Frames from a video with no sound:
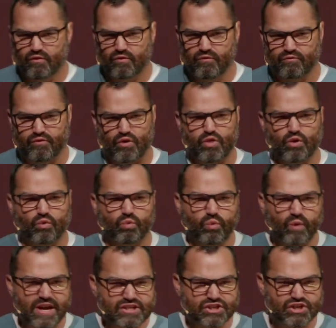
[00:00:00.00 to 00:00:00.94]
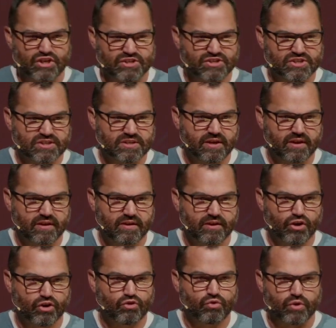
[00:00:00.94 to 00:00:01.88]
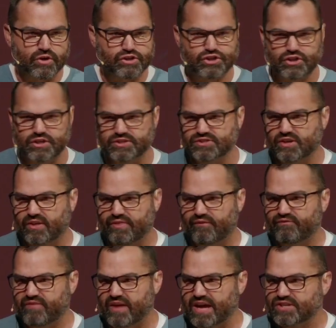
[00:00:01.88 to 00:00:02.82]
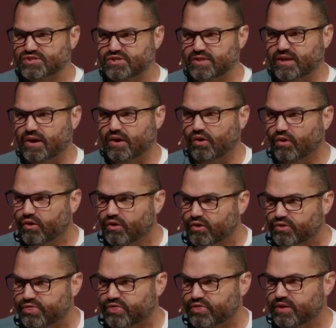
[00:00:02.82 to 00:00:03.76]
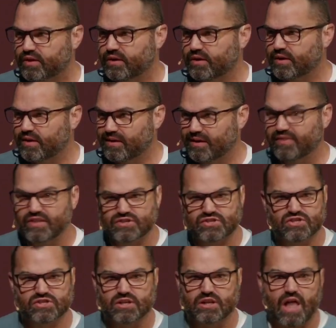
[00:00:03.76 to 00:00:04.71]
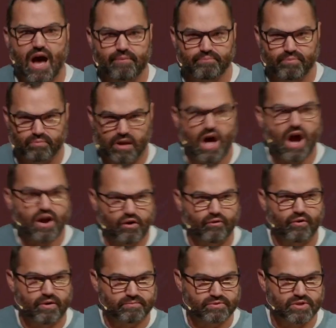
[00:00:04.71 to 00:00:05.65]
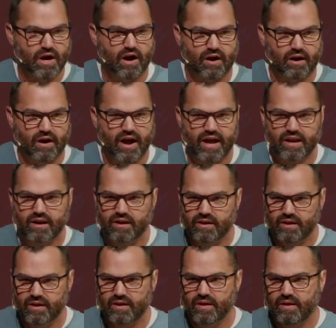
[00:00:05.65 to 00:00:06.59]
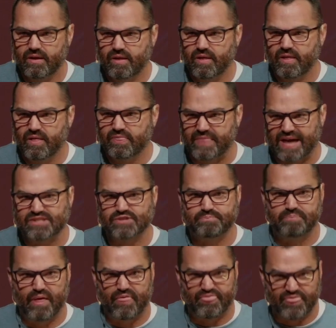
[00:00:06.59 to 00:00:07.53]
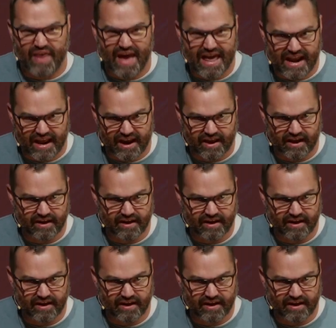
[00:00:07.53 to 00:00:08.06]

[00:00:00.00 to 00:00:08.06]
For the richest Christians on the face of the earth, this is a locker room talk, right? That's pathetic.